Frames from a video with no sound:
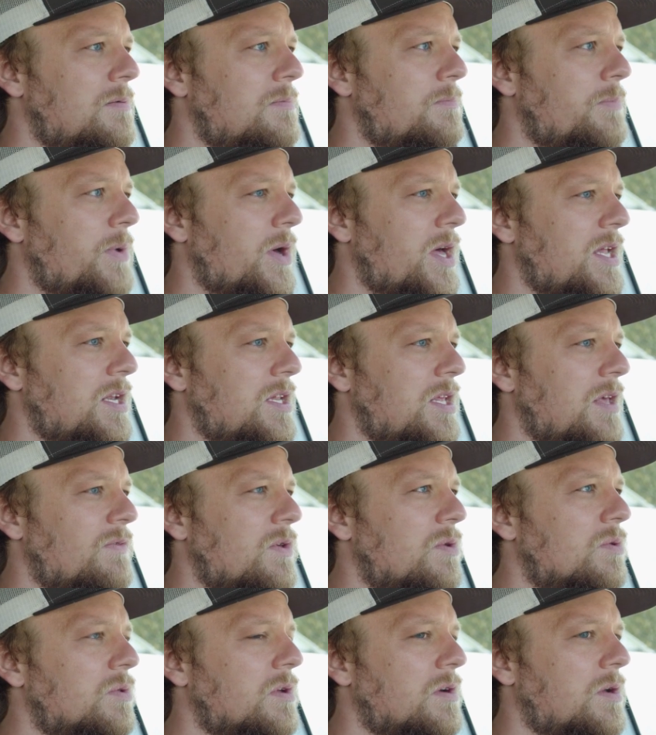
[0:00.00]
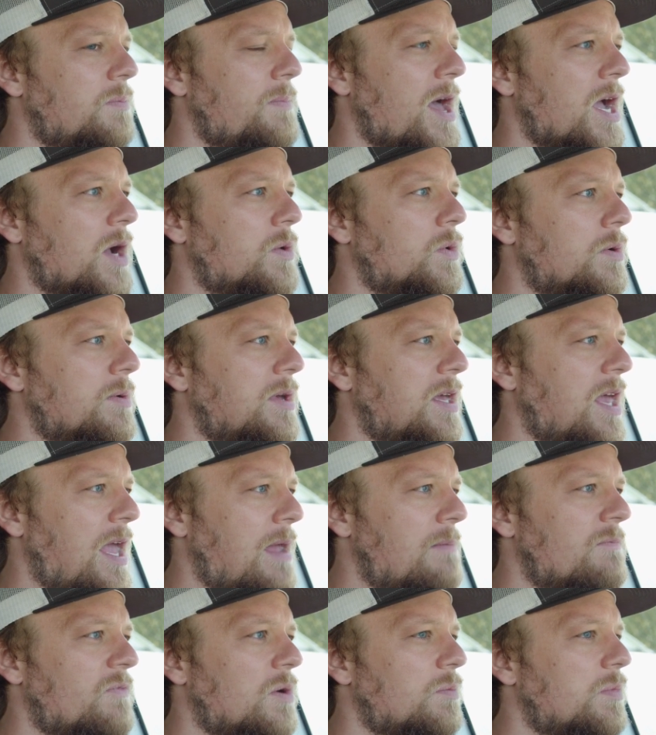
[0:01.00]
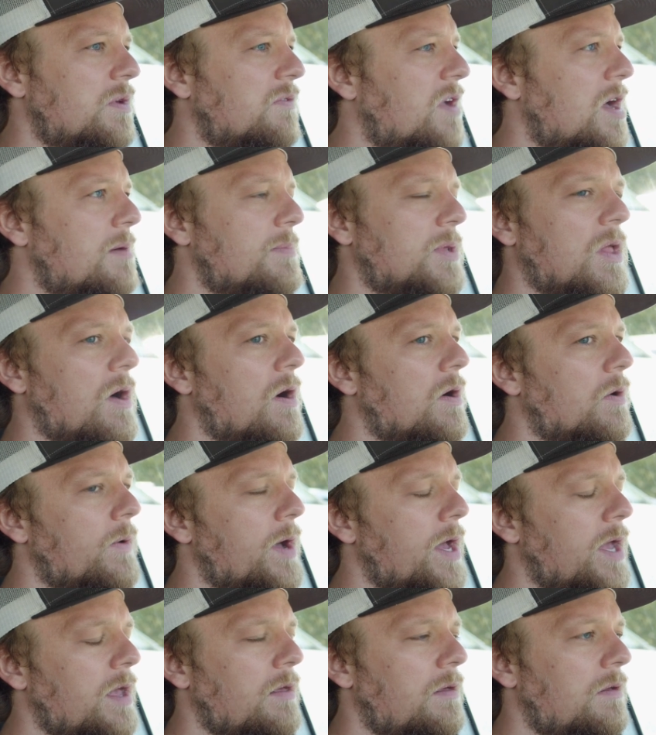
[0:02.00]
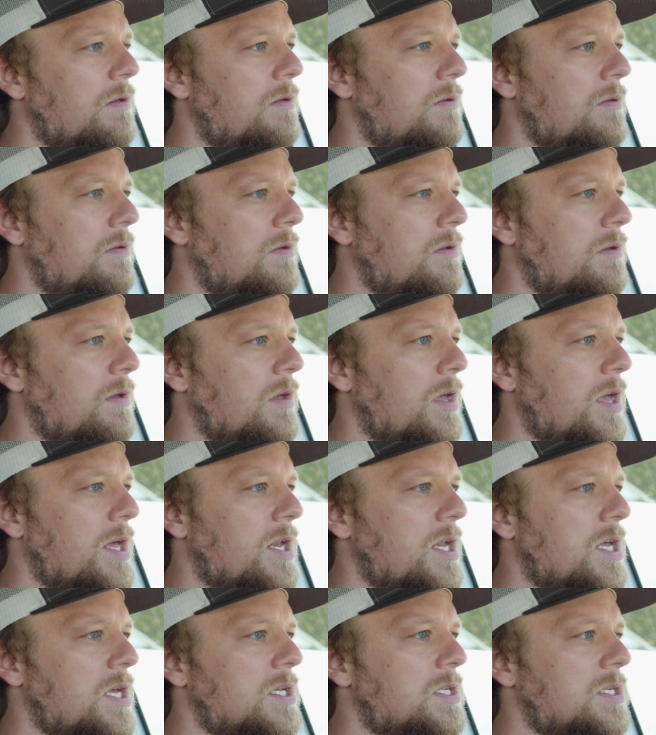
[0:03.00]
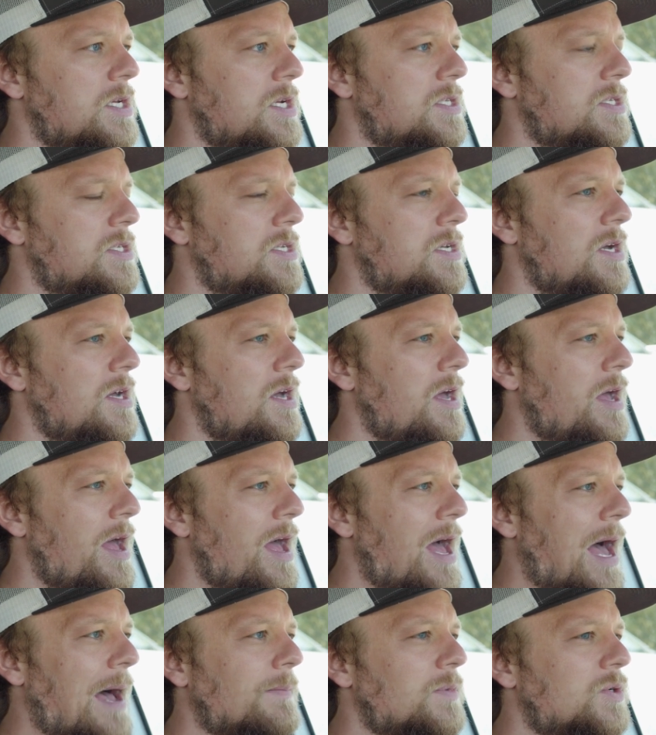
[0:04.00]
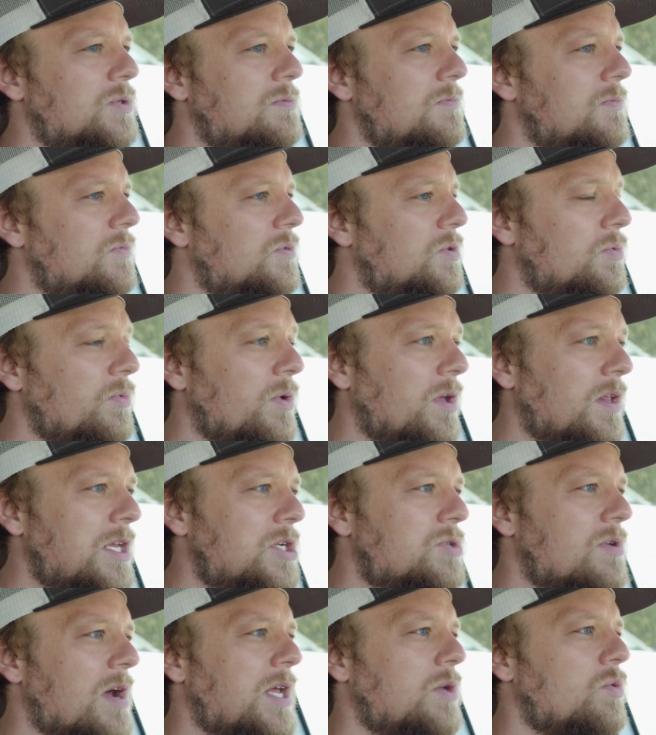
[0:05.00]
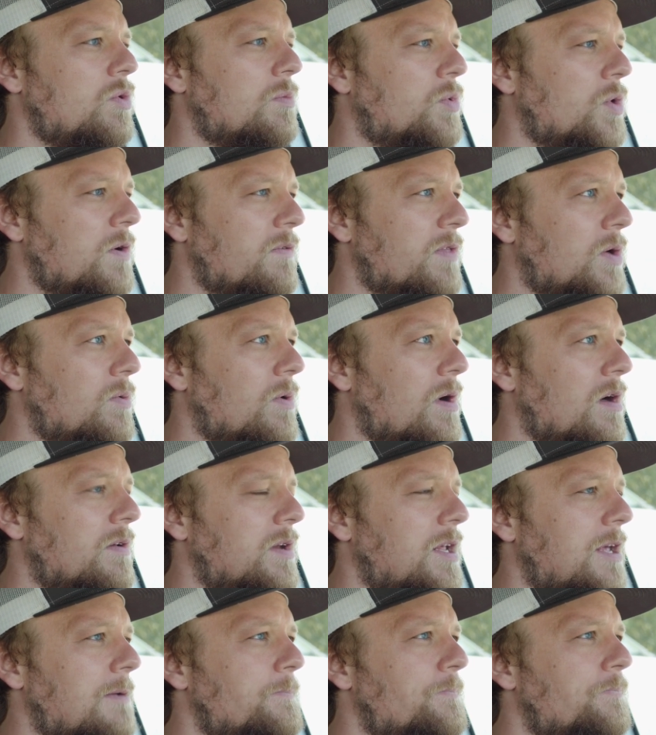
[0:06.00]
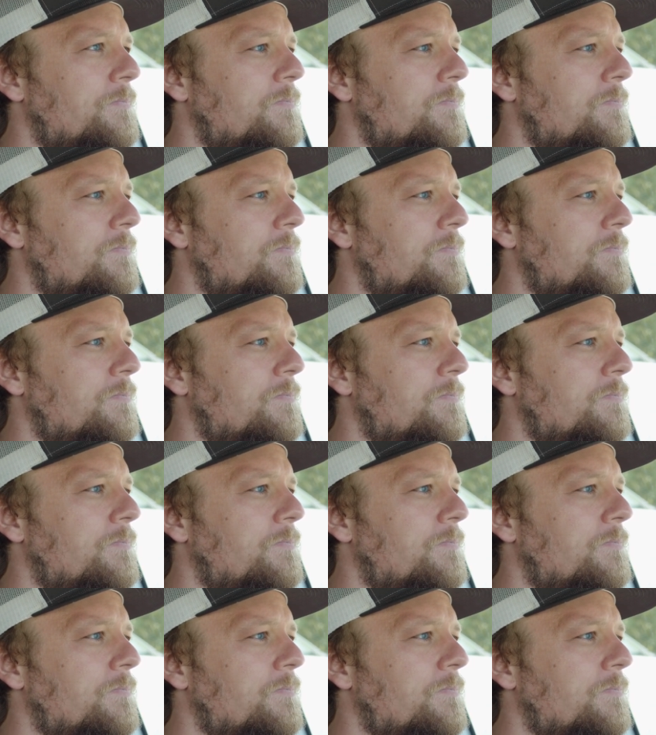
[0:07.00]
but if you look back where we came from, we've come a long way. And I'm really trying to improve the quality.